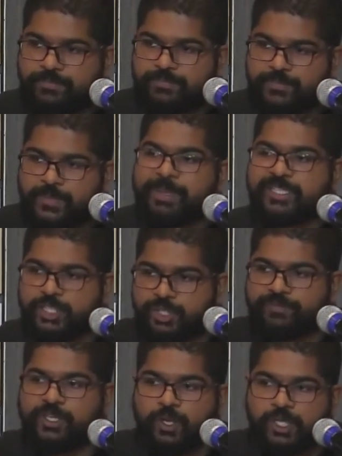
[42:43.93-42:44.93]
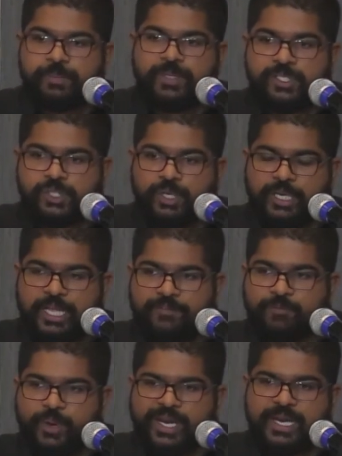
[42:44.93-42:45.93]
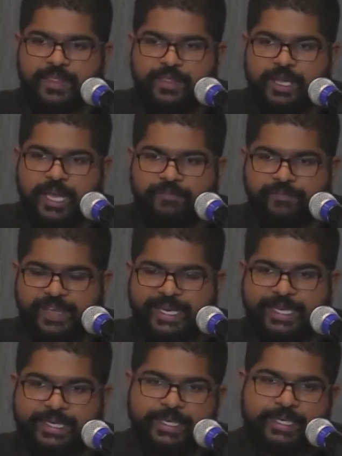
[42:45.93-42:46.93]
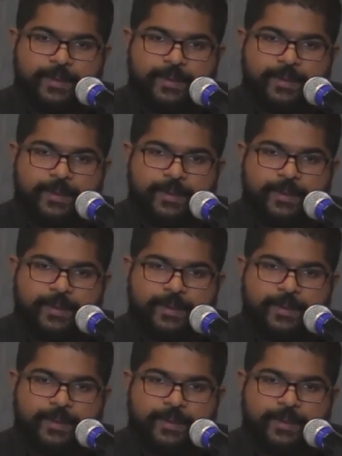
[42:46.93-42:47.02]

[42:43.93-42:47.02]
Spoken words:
The message of the gospel is to love one another unfailingly.